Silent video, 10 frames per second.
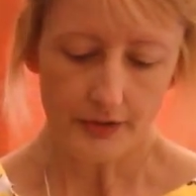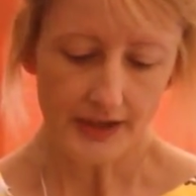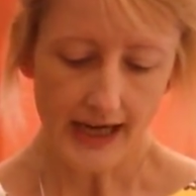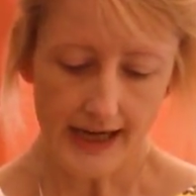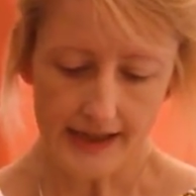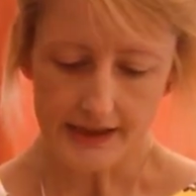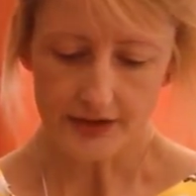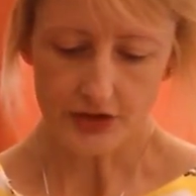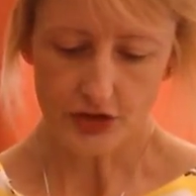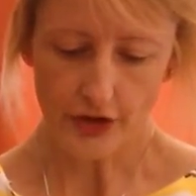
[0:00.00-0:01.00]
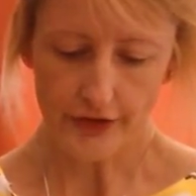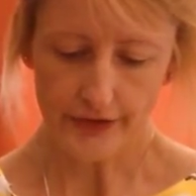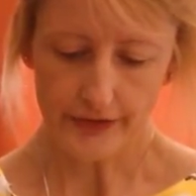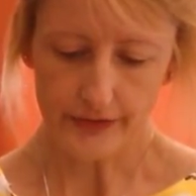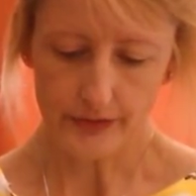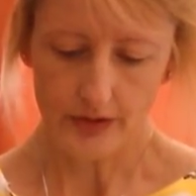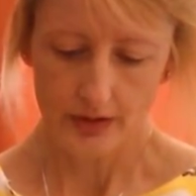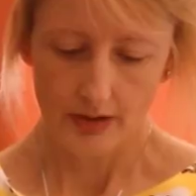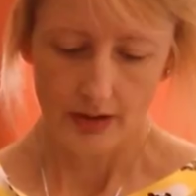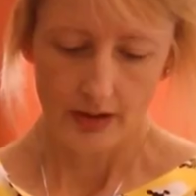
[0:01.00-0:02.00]
Okay, so
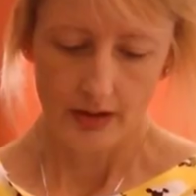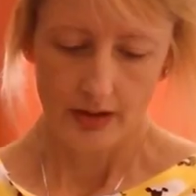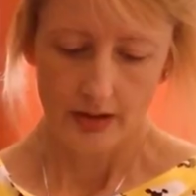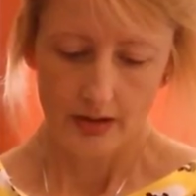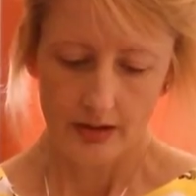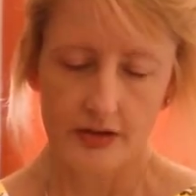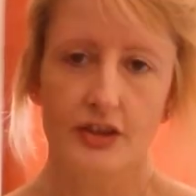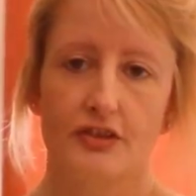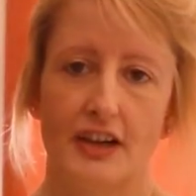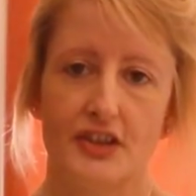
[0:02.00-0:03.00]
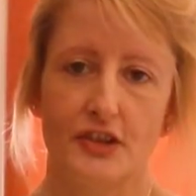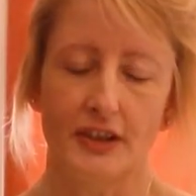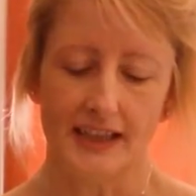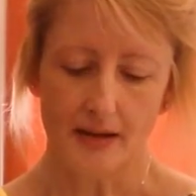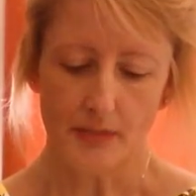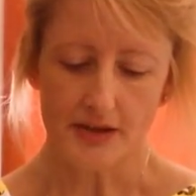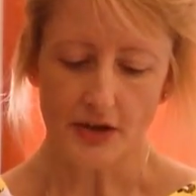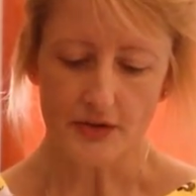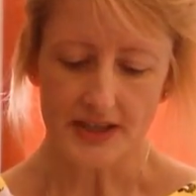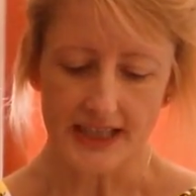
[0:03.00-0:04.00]
just looking at my
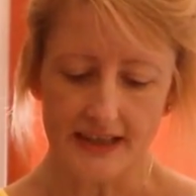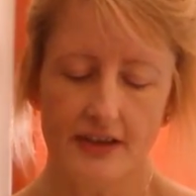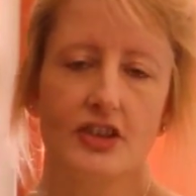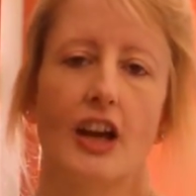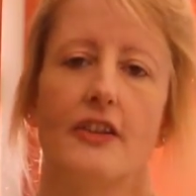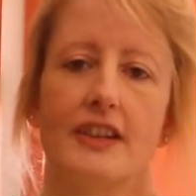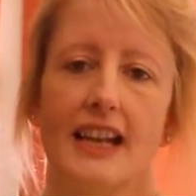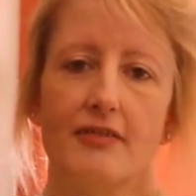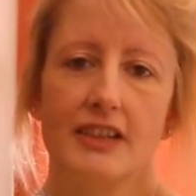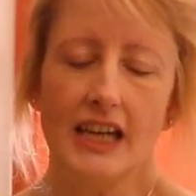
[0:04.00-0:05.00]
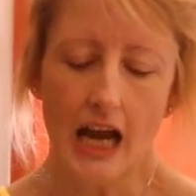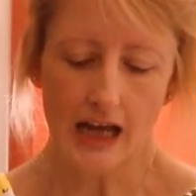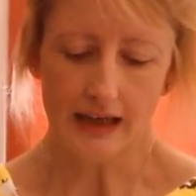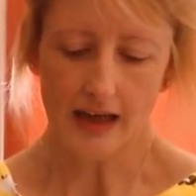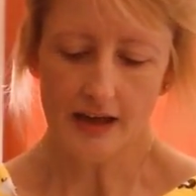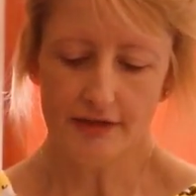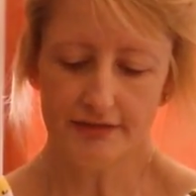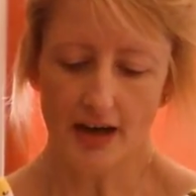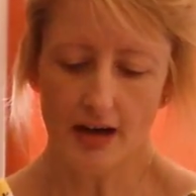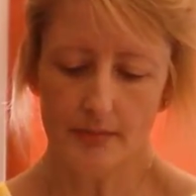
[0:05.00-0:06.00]
notes here. So the lovely Carla
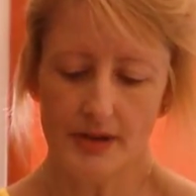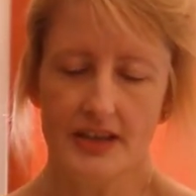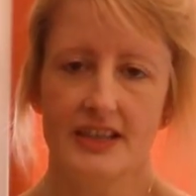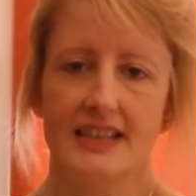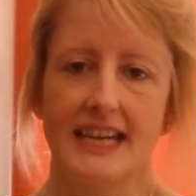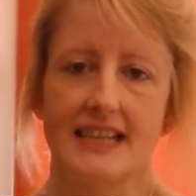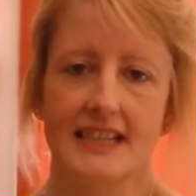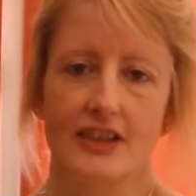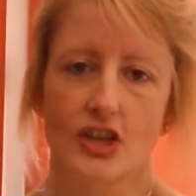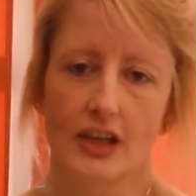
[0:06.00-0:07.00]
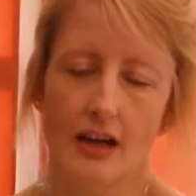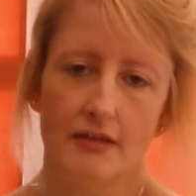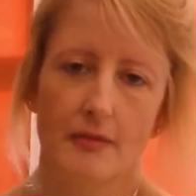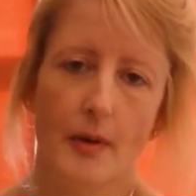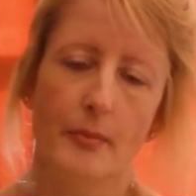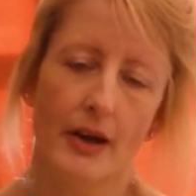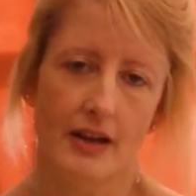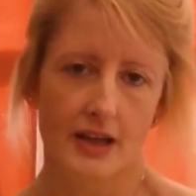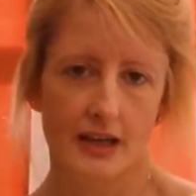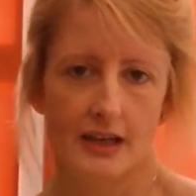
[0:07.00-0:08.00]
from Stay Stitching, I'll remember
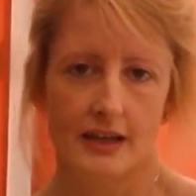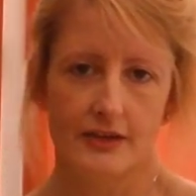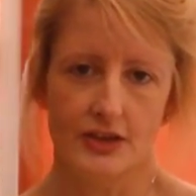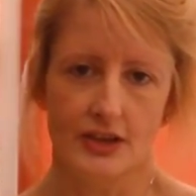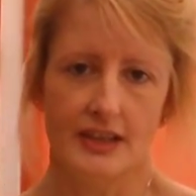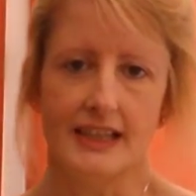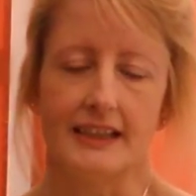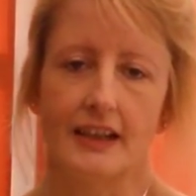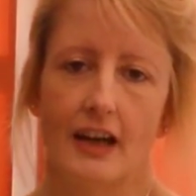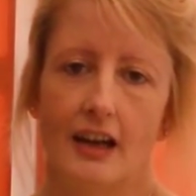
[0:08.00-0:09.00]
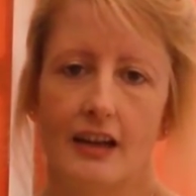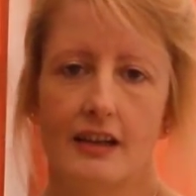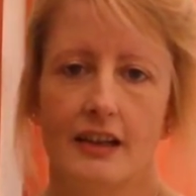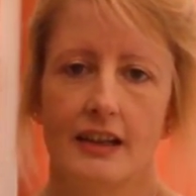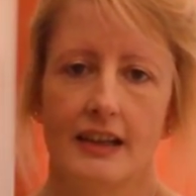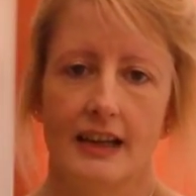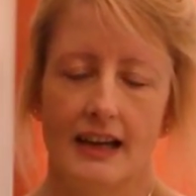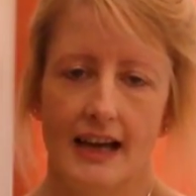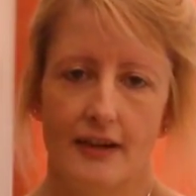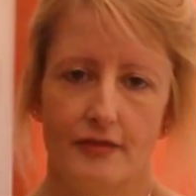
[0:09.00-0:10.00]
to link her
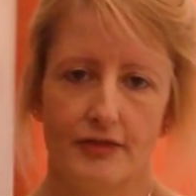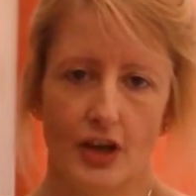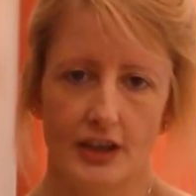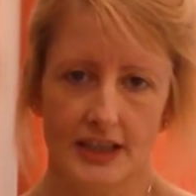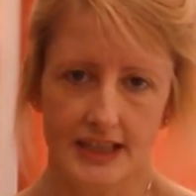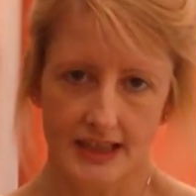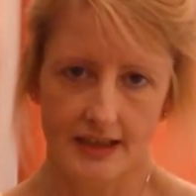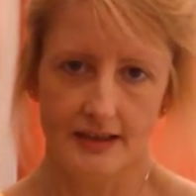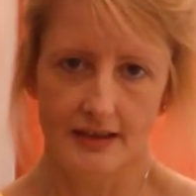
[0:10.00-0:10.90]
vlogs